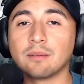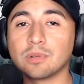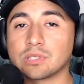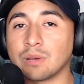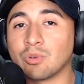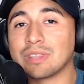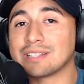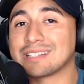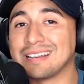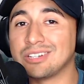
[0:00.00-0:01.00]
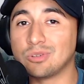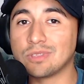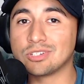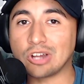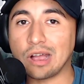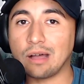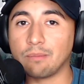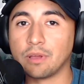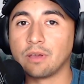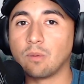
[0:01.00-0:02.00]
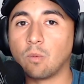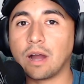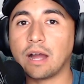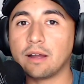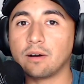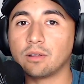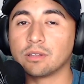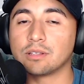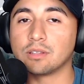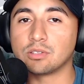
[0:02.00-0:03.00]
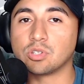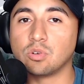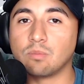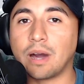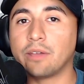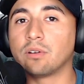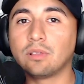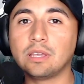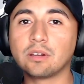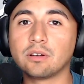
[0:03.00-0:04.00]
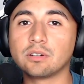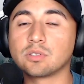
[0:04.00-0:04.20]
but someone that's going to do the job while the two minor leaguers,